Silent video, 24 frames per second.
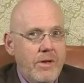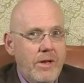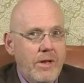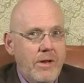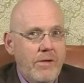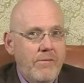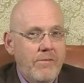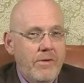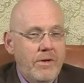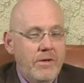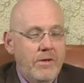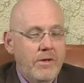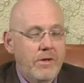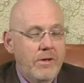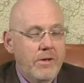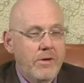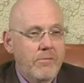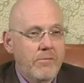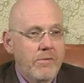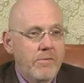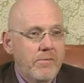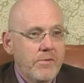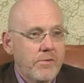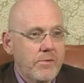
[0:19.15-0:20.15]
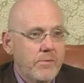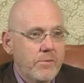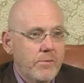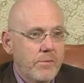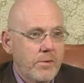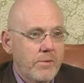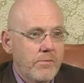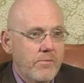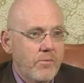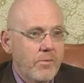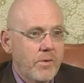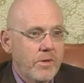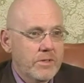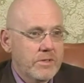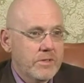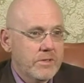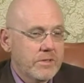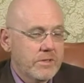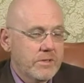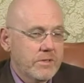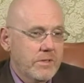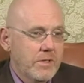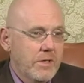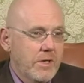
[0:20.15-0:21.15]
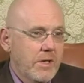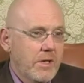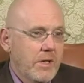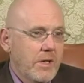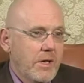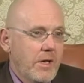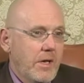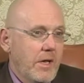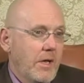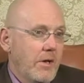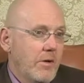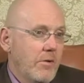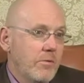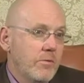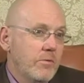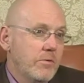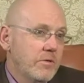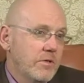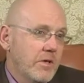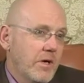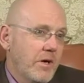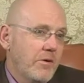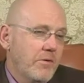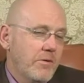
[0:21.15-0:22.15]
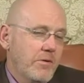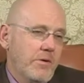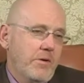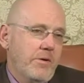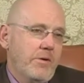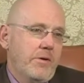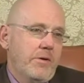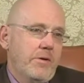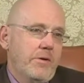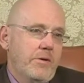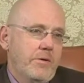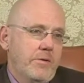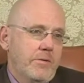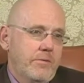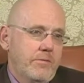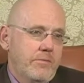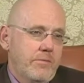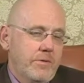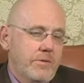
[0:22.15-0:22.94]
having done a review of what's and who's out there,